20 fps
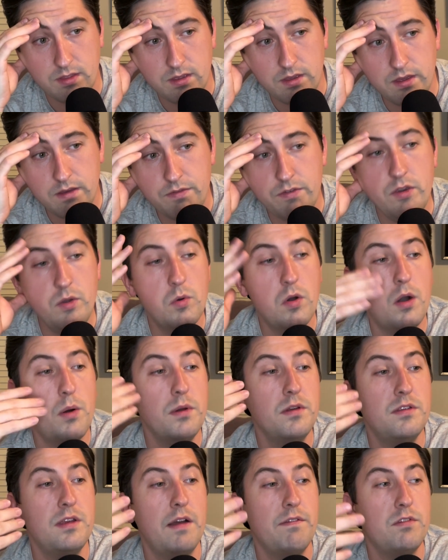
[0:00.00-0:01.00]
If you
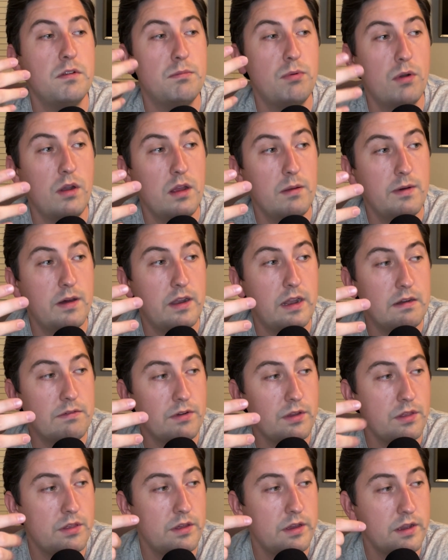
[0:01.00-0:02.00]
always have to pray about
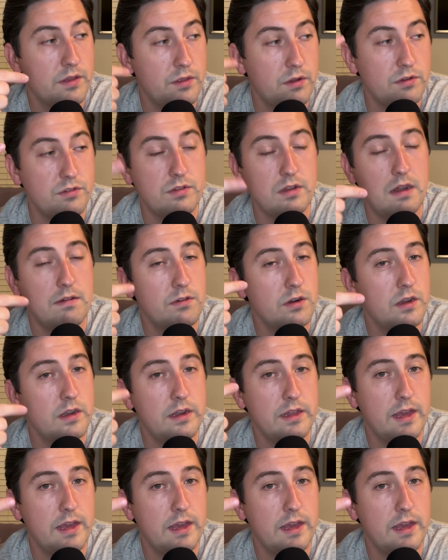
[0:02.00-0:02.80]
everything and there's never any